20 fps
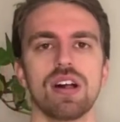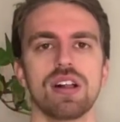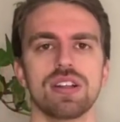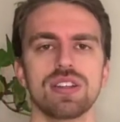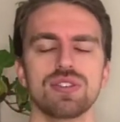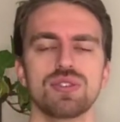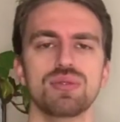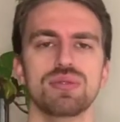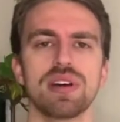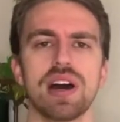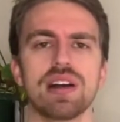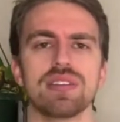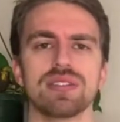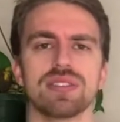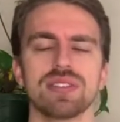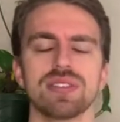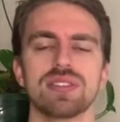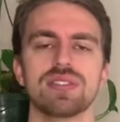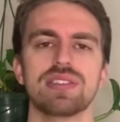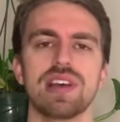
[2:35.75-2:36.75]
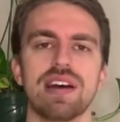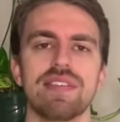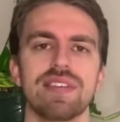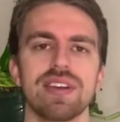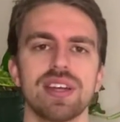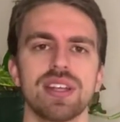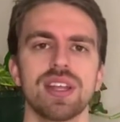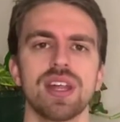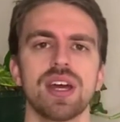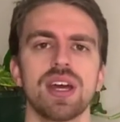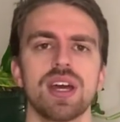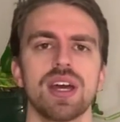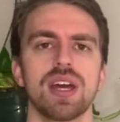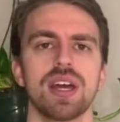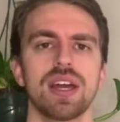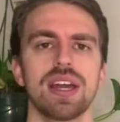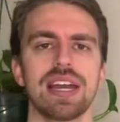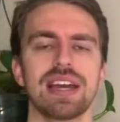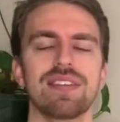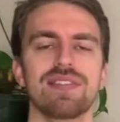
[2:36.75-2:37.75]
In
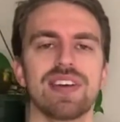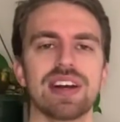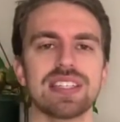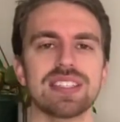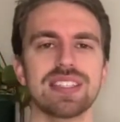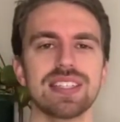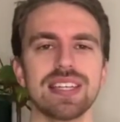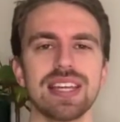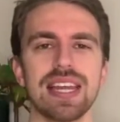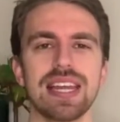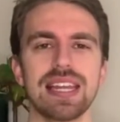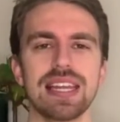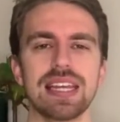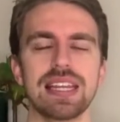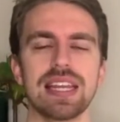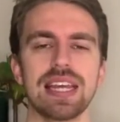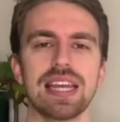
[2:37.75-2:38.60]
2007 investigated